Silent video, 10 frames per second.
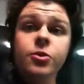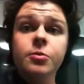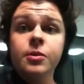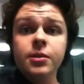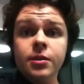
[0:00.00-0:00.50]
I
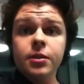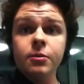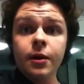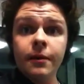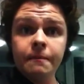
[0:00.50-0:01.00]
just wanted
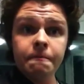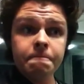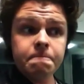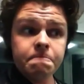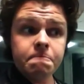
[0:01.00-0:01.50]
to um,
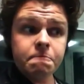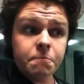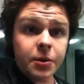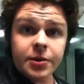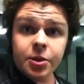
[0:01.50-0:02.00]

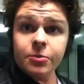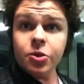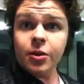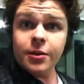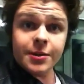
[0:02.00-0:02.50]
put this up to
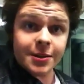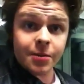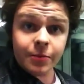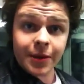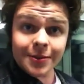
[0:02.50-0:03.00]
show you this is
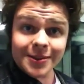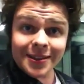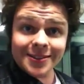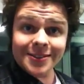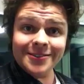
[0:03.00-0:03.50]
something else
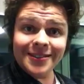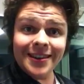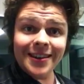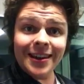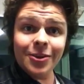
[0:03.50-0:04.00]
that I do.
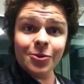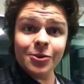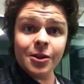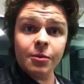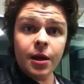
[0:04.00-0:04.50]
Uh, and
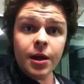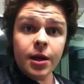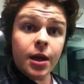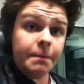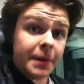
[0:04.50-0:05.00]
also,
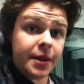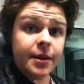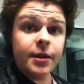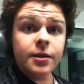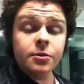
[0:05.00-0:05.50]
a big
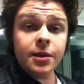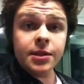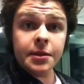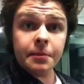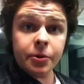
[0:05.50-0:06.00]
thank you to
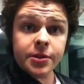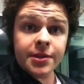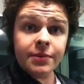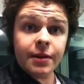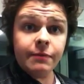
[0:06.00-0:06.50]

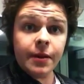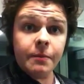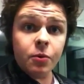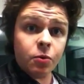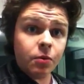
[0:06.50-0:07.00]
89.7
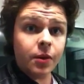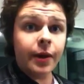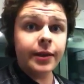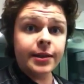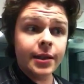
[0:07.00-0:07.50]
FM, who
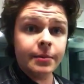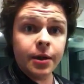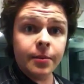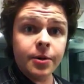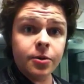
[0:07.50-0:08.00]
kindly let me
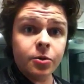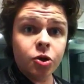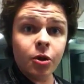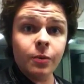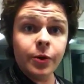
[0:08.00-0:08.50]
come in and do a
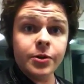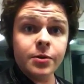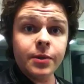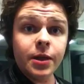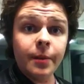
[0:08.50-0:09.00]
show
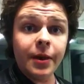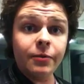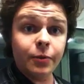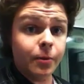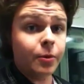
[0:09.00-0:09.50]
once a week
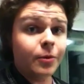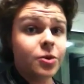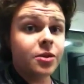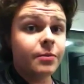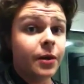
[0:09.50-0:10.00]
about football,
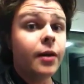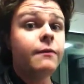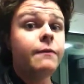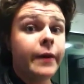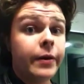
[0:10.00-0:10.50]
which is something I
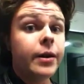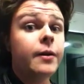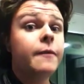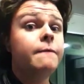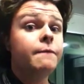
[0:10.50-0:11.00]
very,
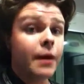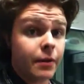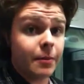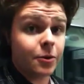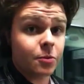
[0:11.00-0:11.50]

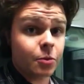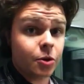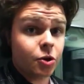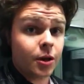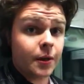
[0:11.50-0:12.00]
very much
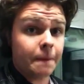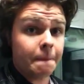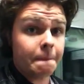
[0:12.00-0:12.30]
appreciate.